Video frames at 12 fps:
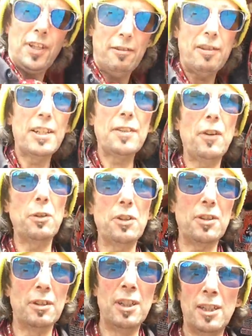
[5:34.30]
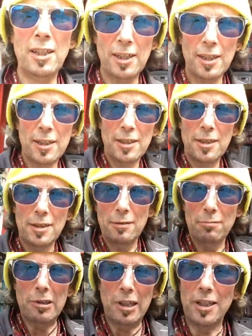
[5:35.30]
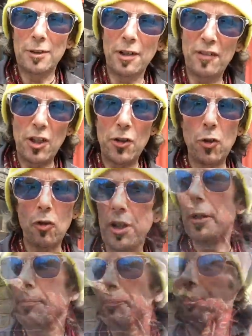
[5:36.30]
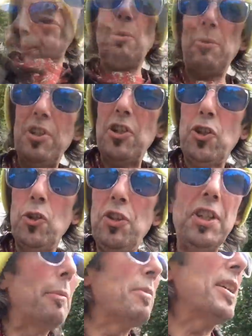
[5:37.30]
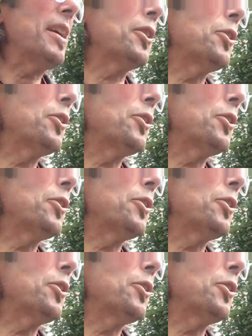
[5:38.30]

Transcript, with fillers: There it is, folks. Oh, not even a door on it. Well, somebody just tooted at me there, I